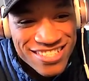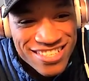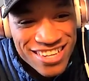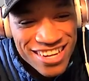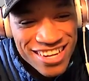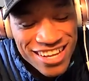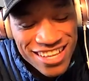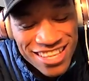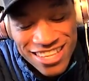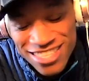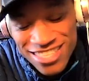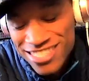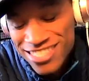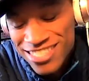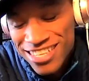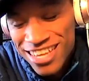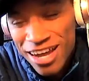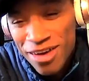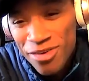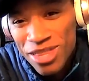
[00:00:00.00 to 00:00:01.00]
Yeah,
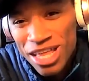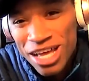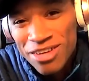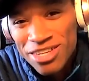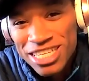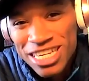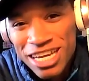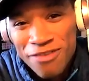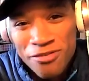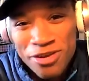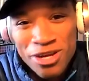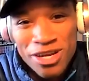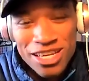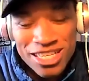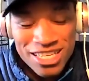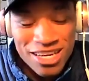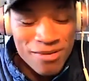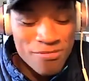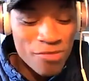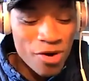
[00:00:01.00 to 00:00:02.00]
that definitely
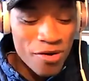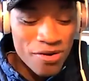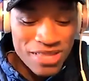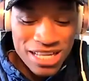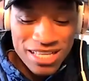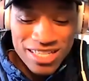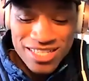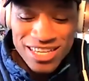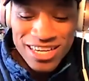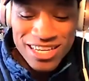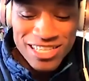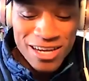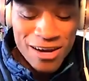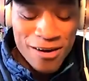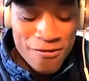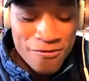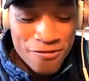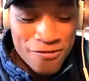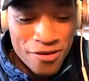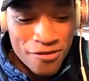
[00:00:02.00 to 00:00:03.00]
is a moment that sticks
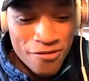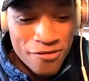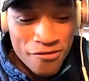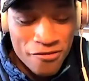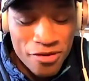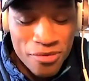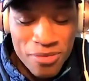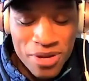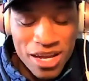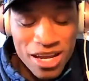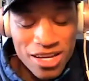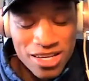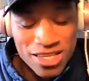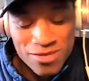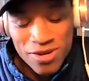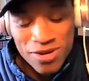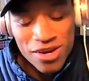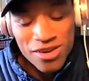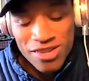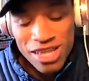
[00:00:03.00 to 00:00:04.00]
out for me as
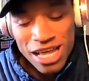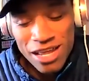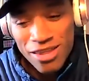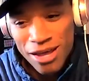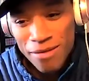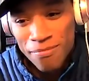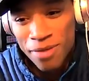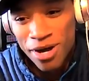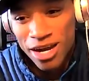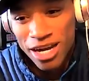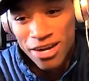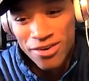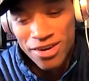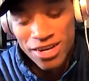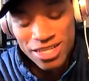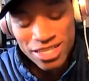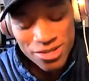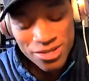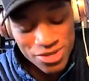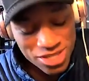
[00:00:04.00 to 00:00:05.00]
well. That Monty
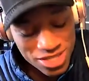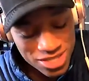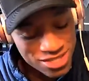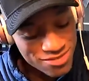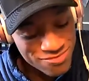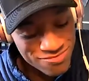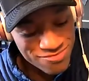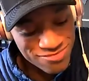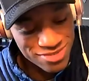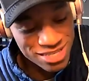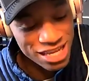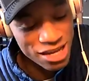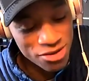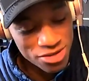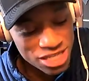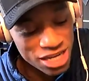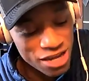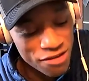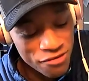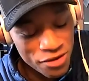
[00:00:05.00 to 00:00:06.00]
race, that
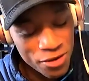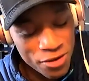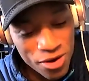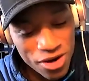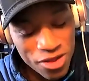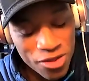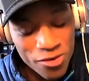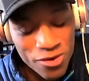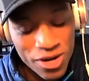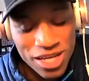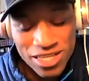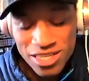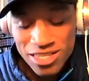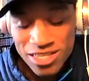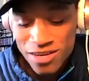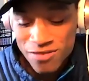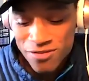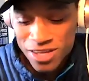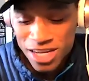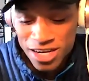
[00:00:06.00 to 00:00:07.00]
was definitely one of the
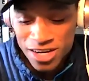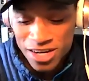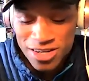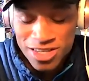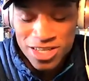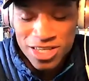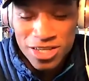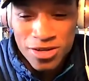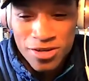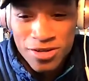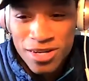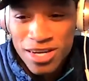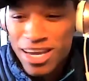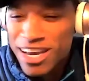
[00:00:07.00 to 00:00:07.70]
races of the year too.